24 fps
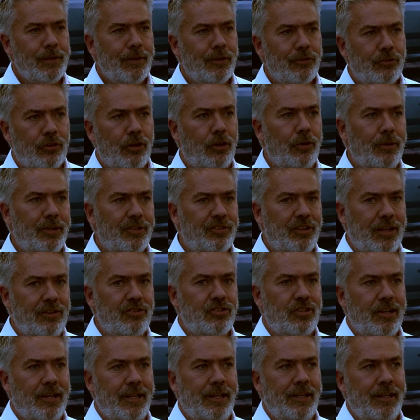So
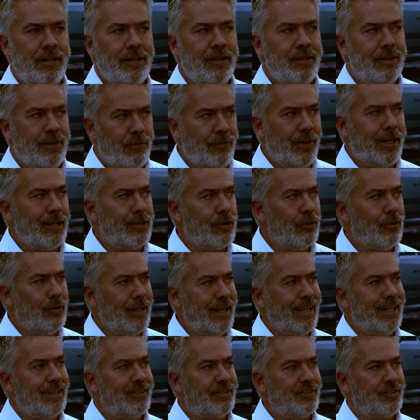essentially, the vehicle
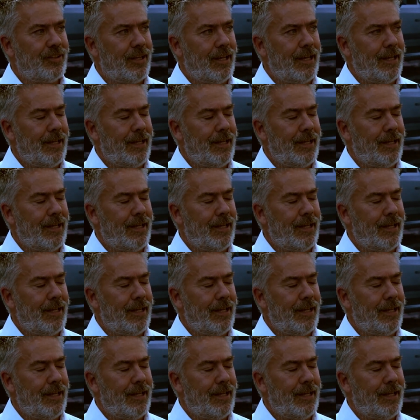is